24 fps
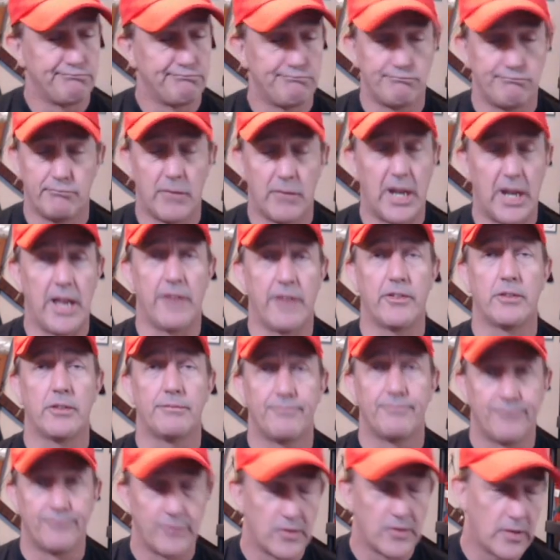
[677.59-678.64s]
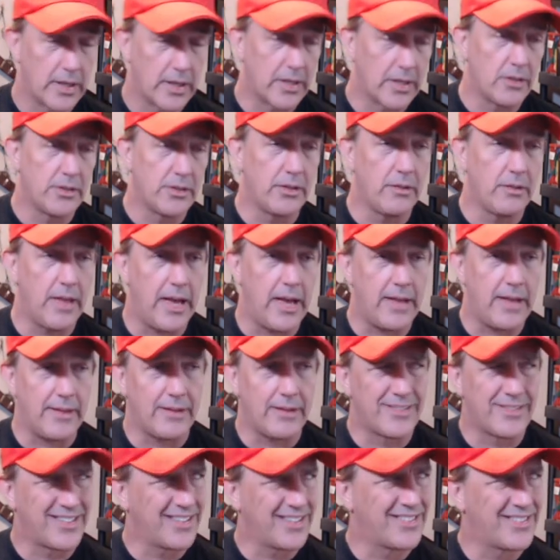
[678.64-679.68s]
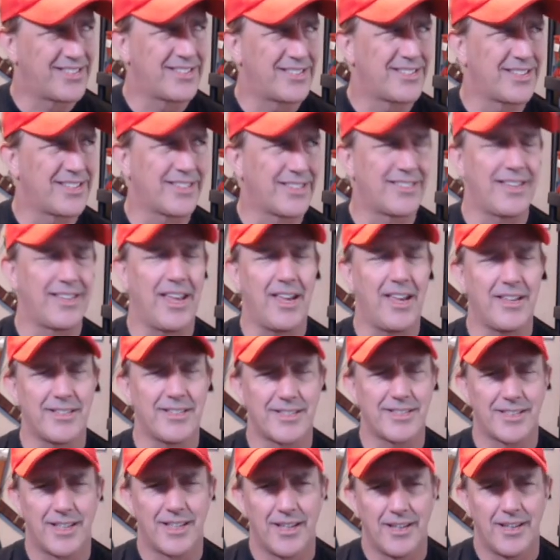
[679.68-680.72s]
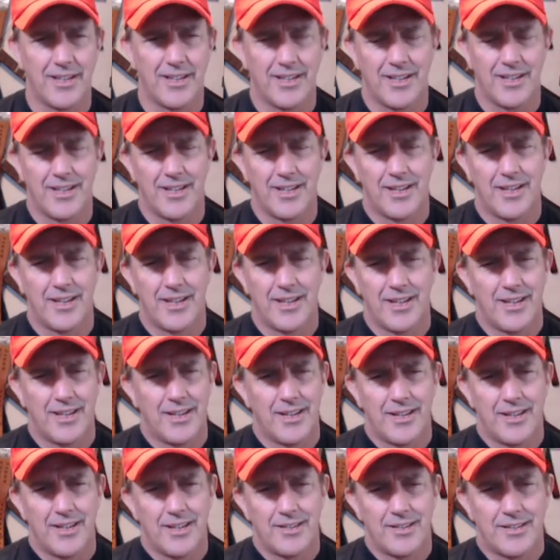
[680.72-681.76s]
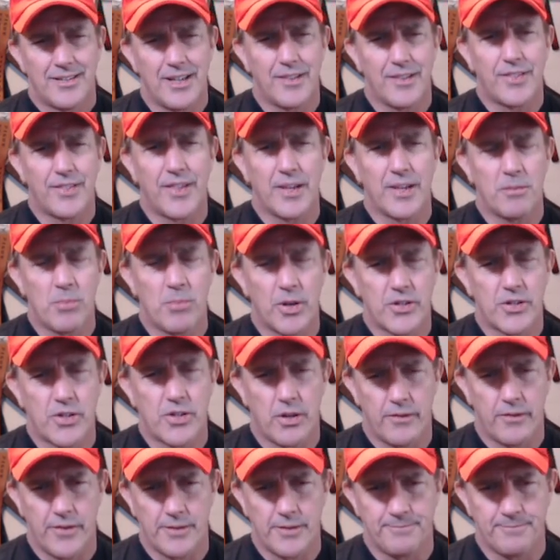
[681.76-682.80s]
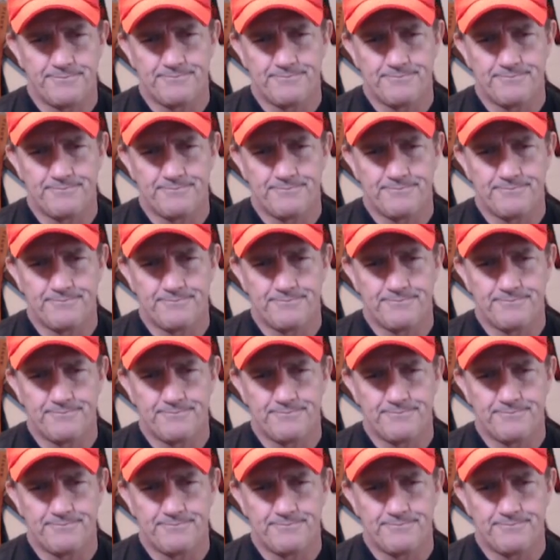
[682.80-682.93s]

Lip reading: whatever. So I go do that. That's like 6 days. Didn't think much of it.